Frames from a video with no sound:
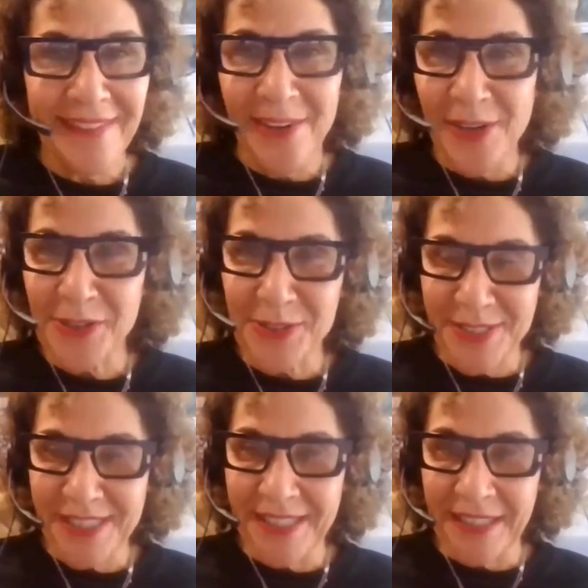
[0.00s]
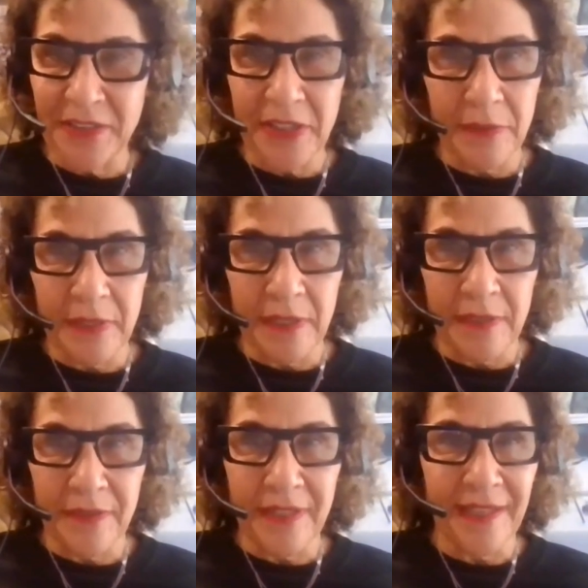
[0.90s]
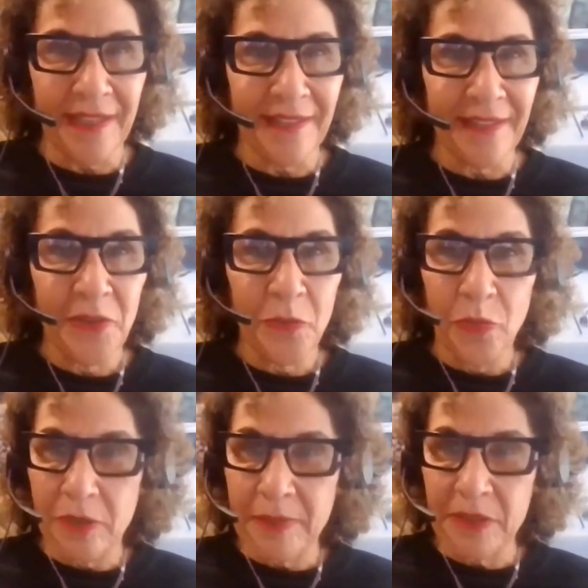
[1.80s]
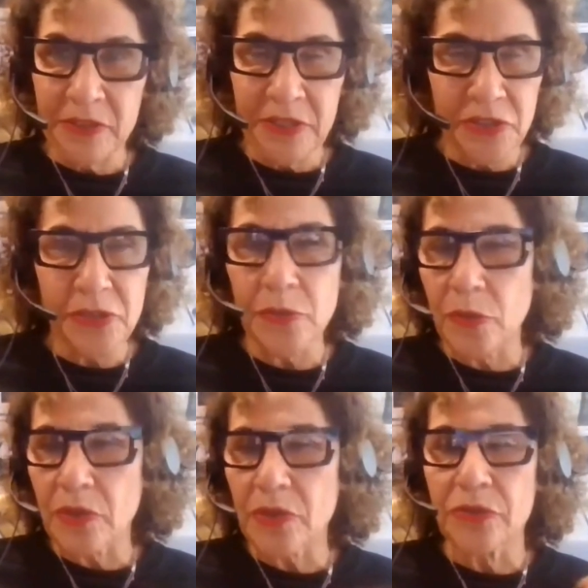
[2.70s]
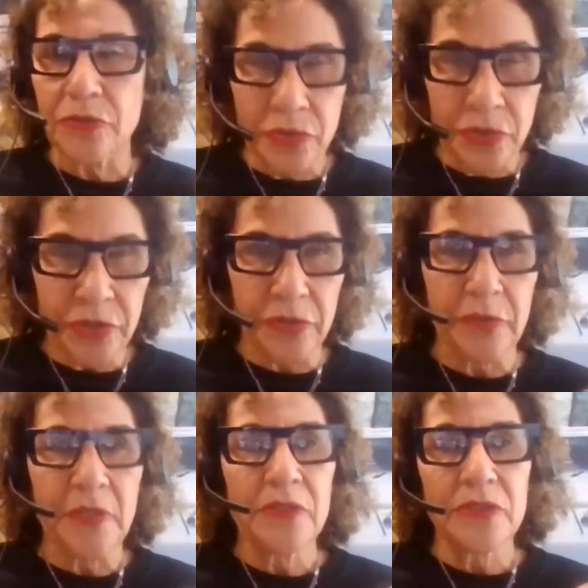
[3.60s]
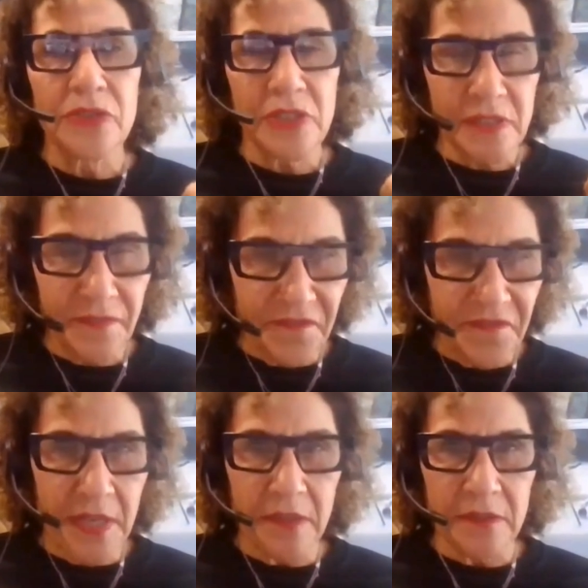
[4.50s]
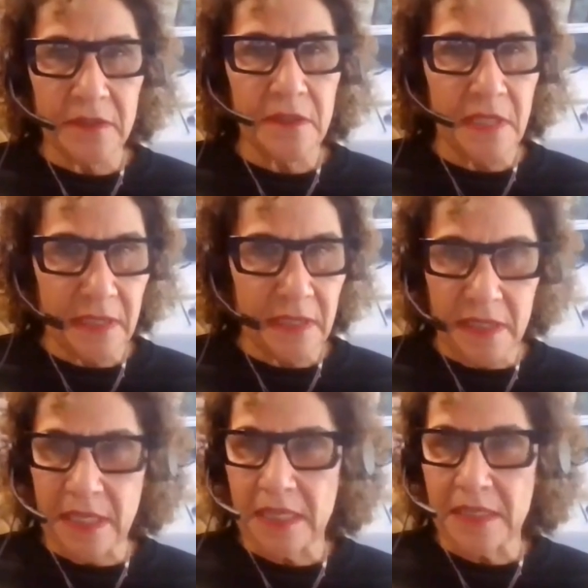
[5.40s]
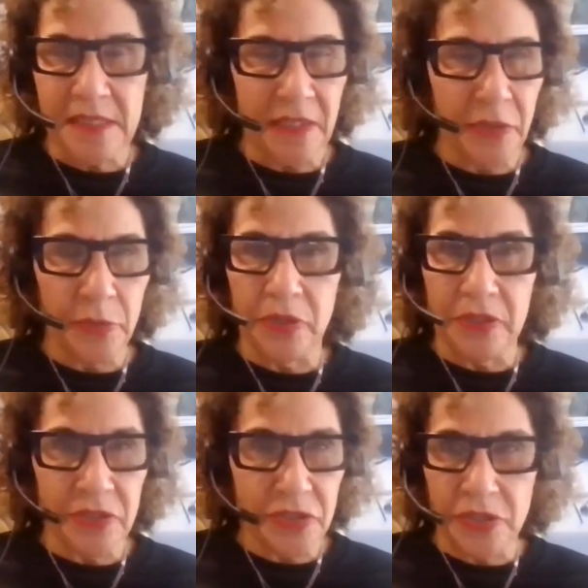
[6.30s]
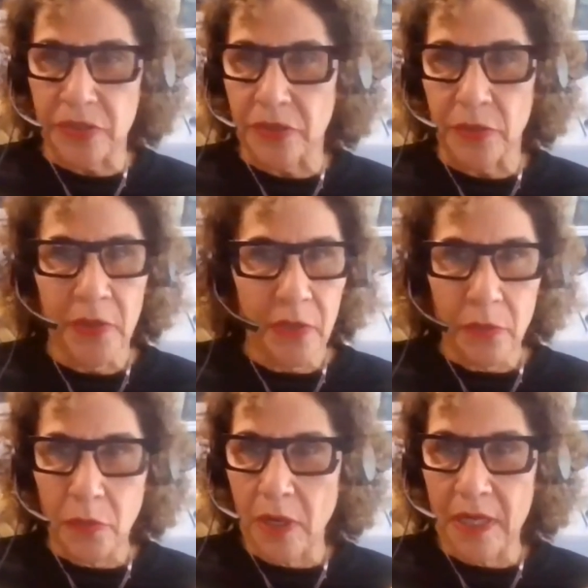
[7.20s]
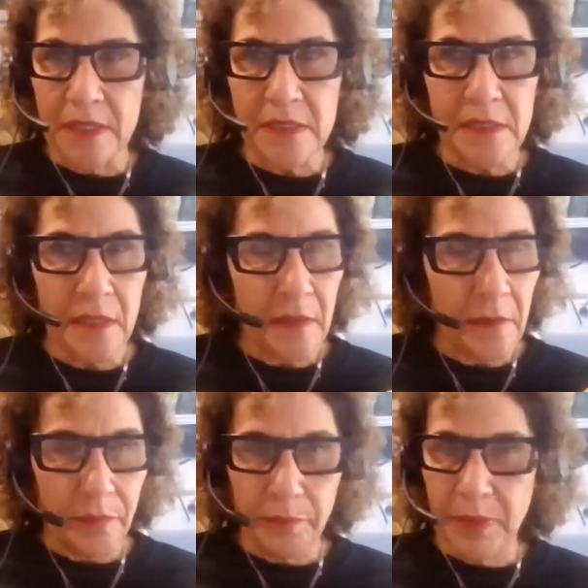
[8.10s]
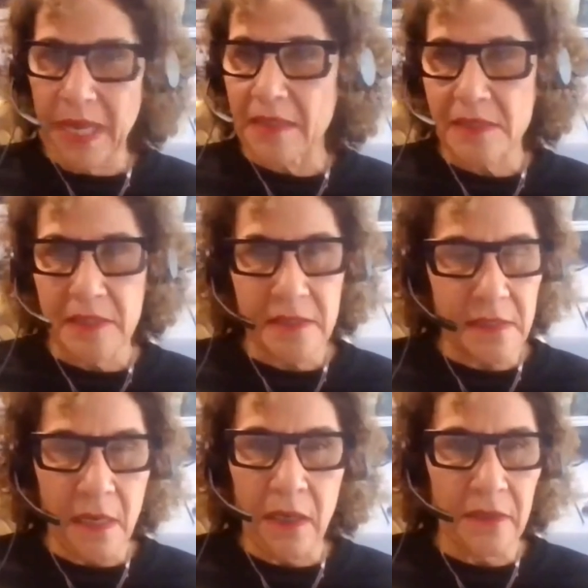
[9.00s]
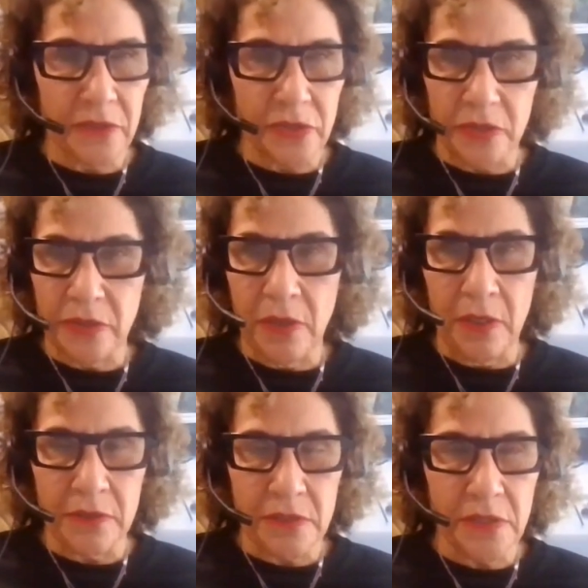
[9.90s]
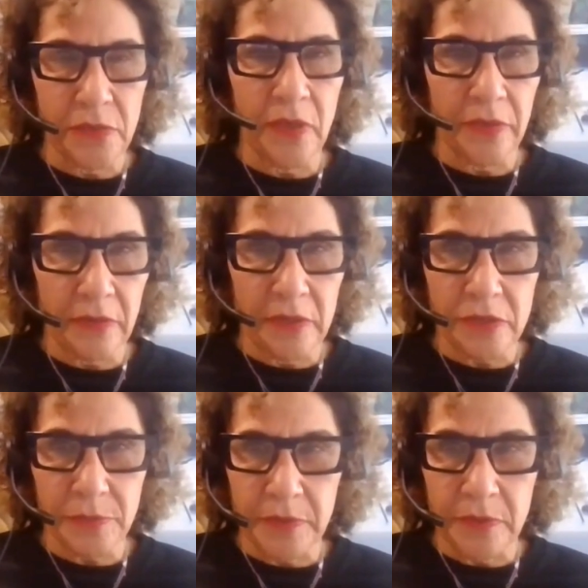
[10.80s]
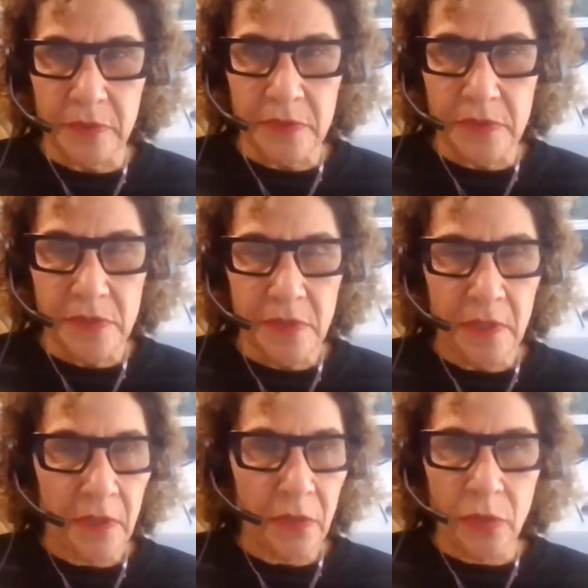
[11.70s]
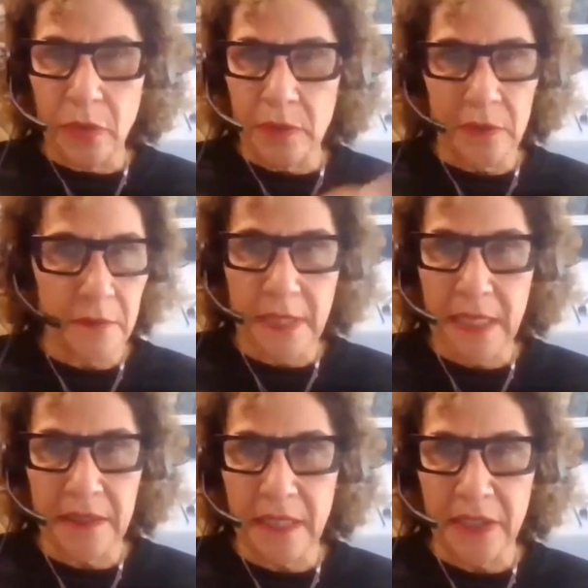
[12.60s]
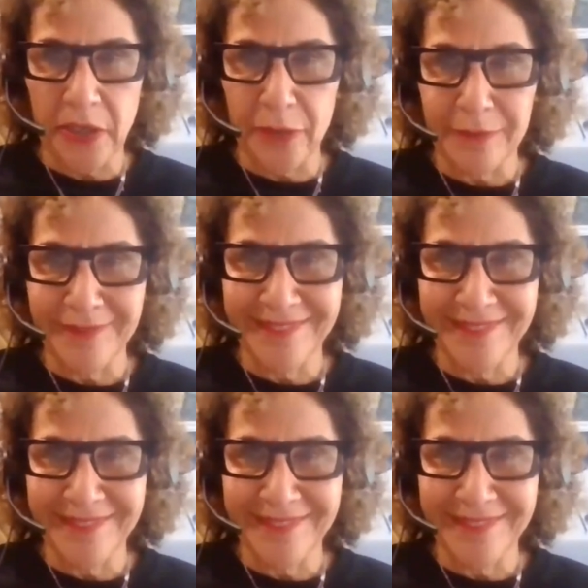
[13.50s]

are you sitting there going, okay, what am I going to do? Or you just felt that the next thing you were going to do was pass this knowledge along to other entrepreneurs? Or how did that go?